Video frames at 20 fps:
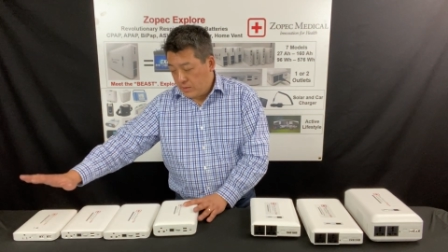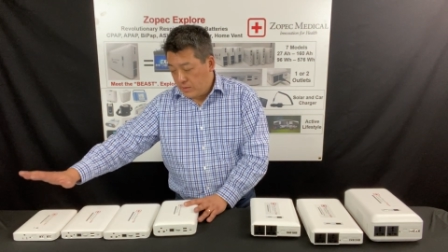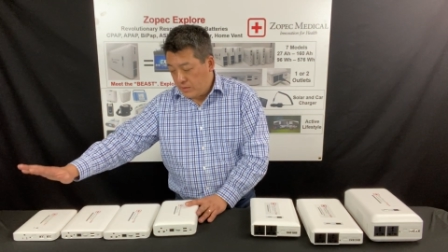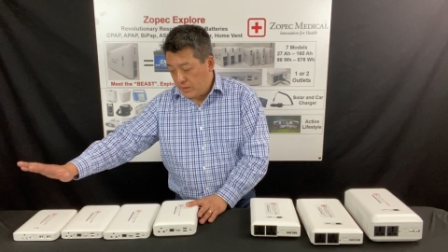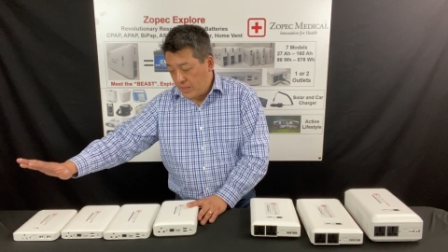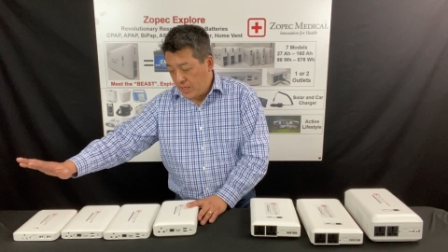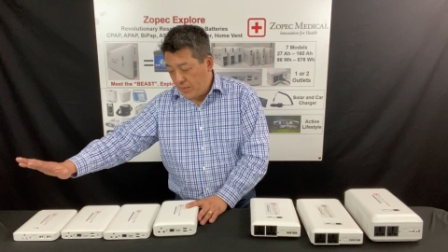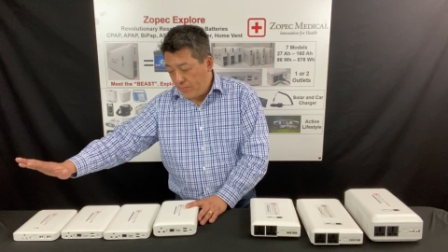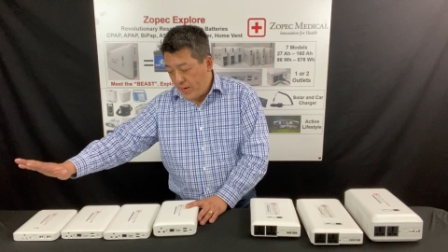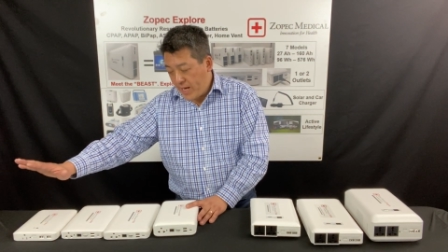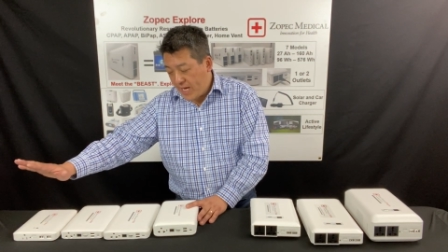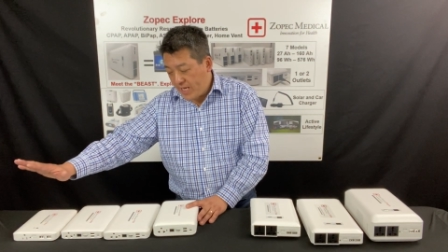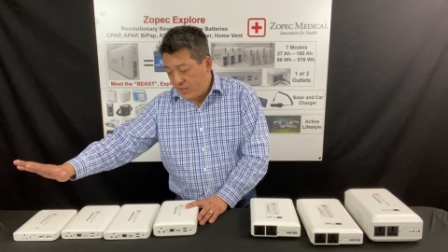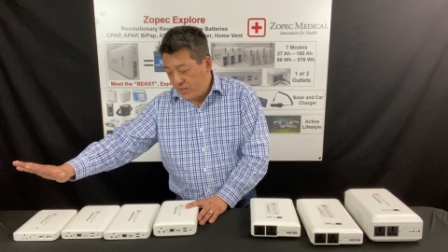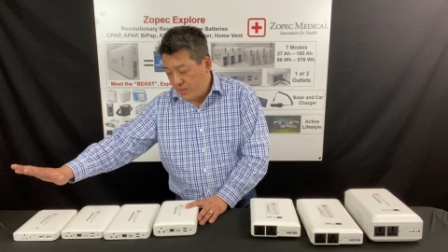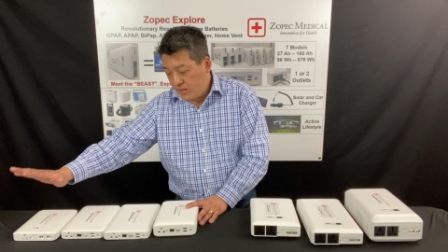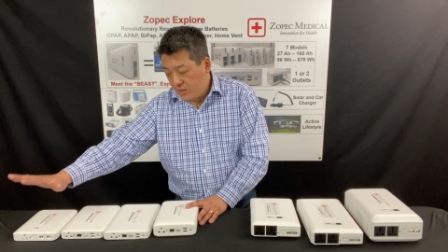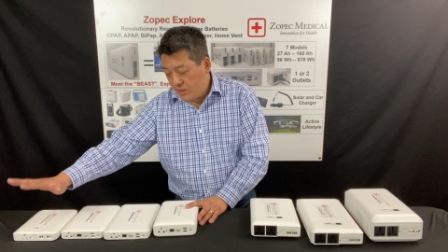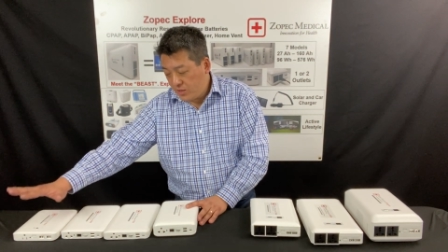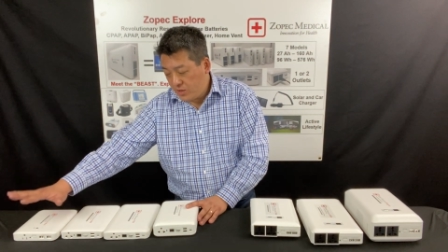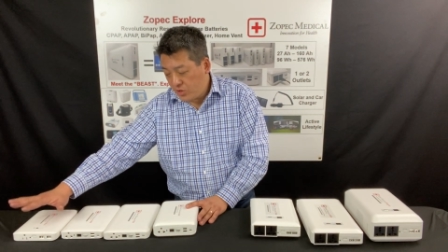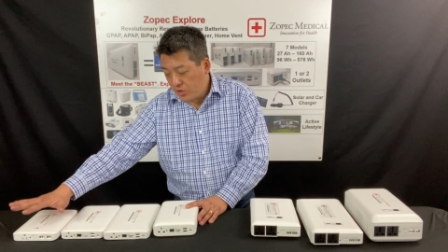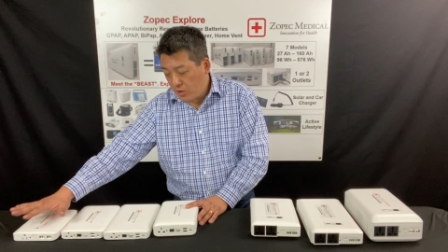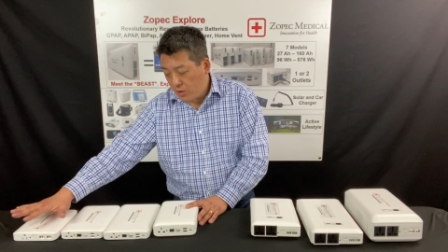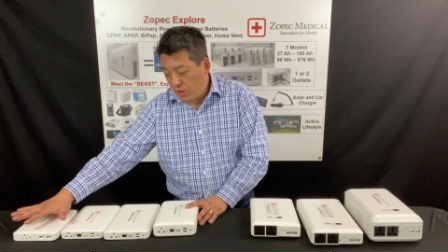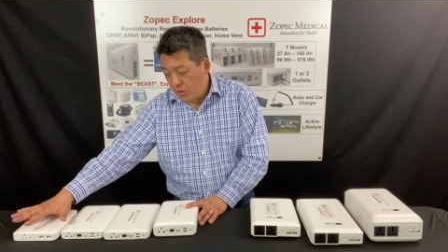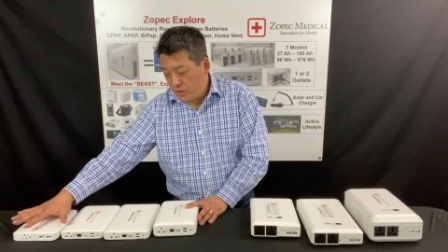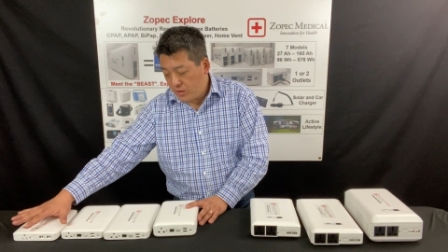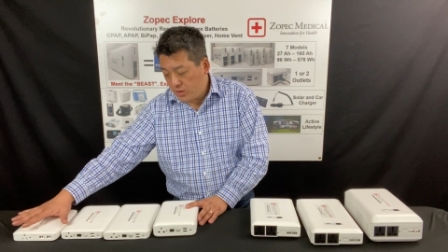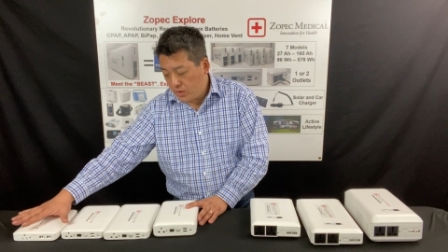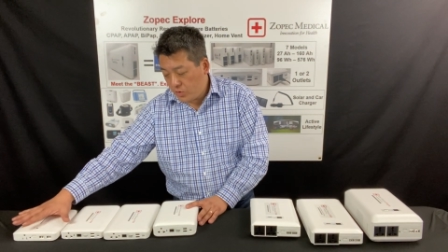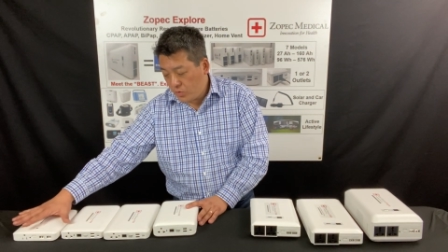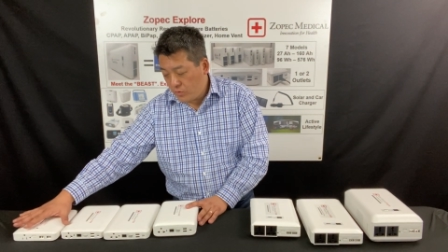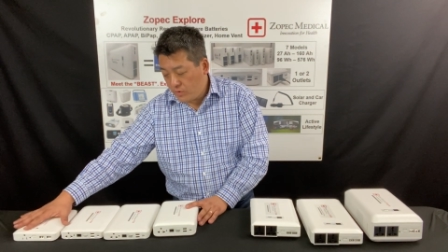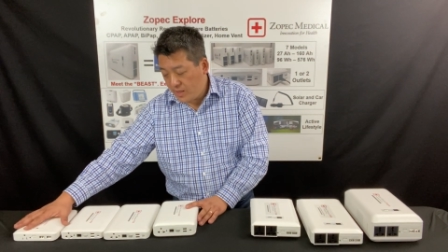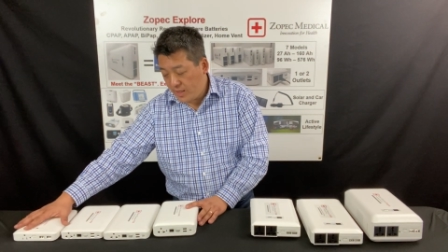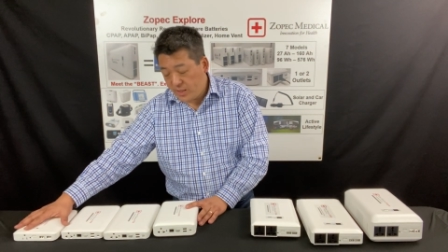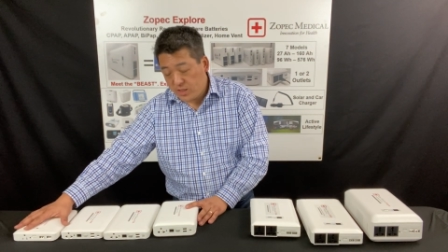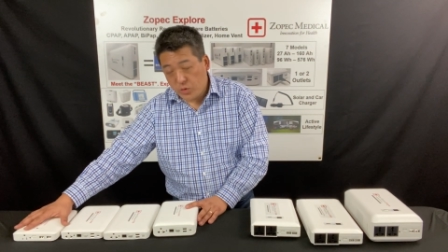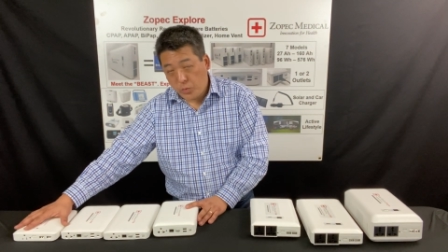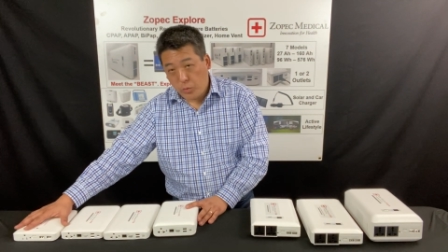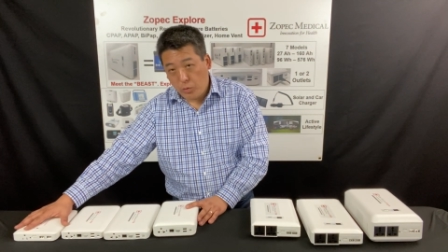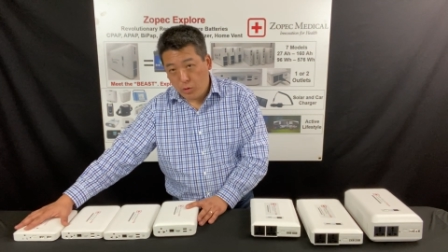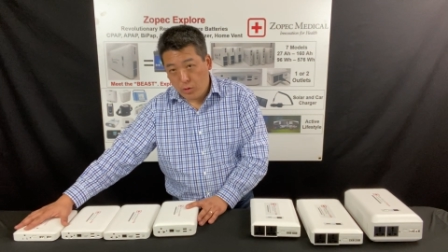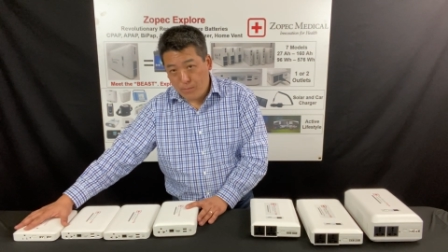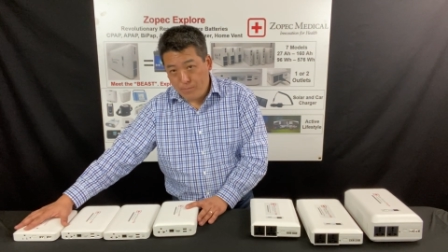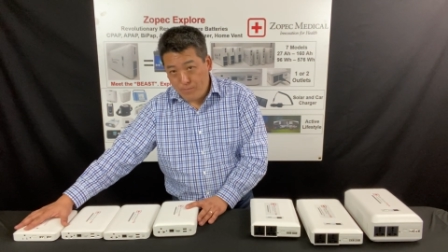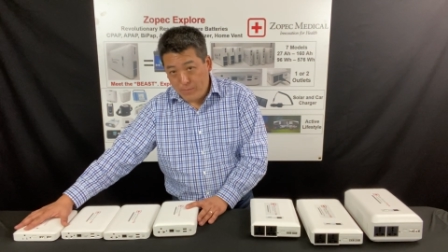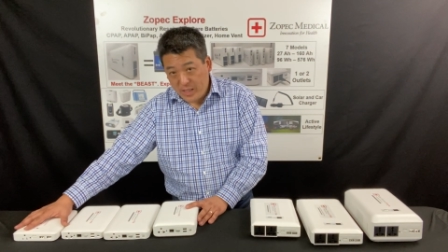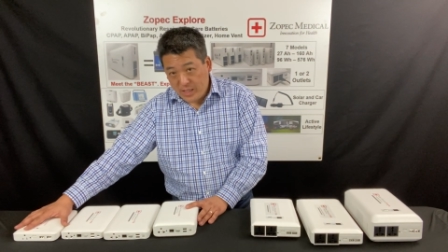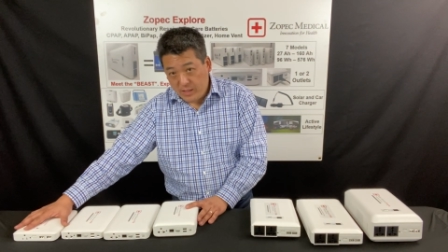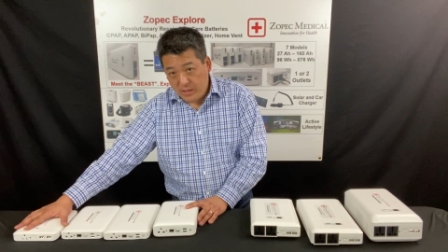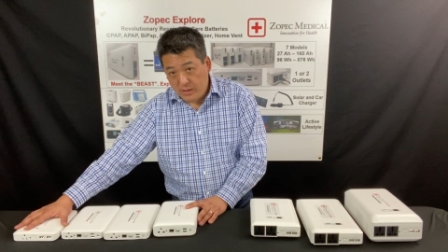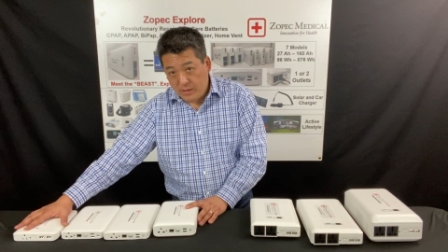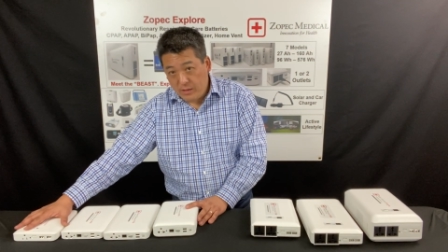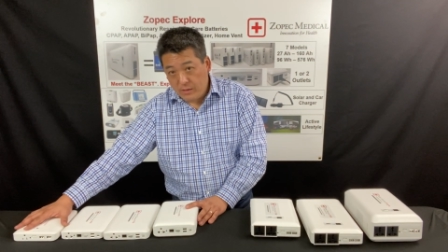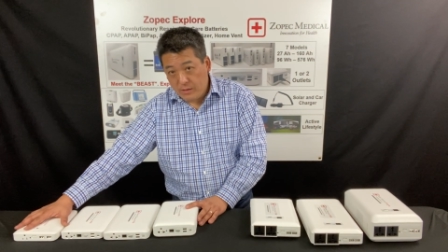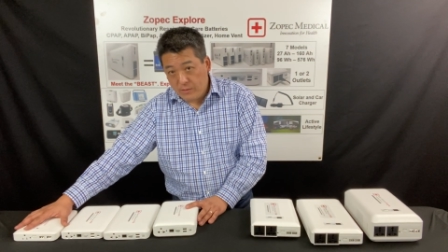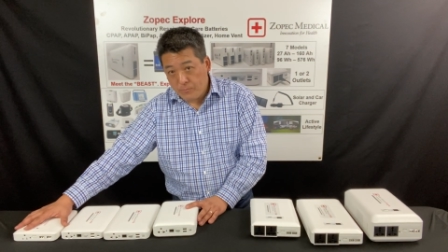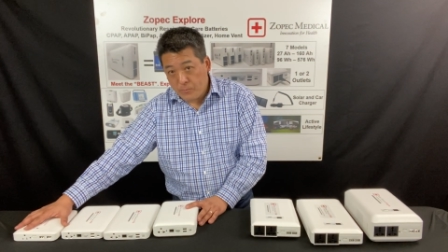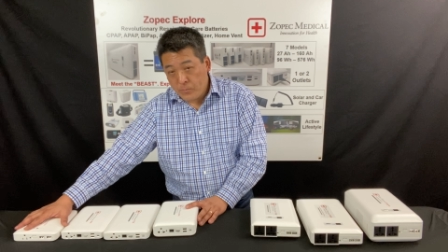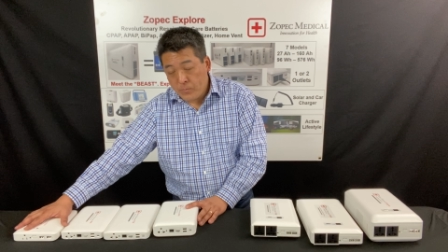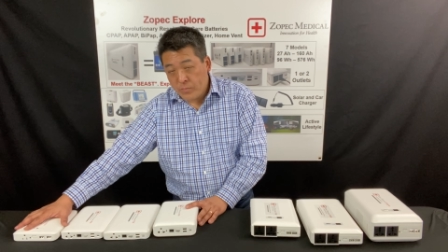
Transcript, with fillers: the capacity starts with Explore Mini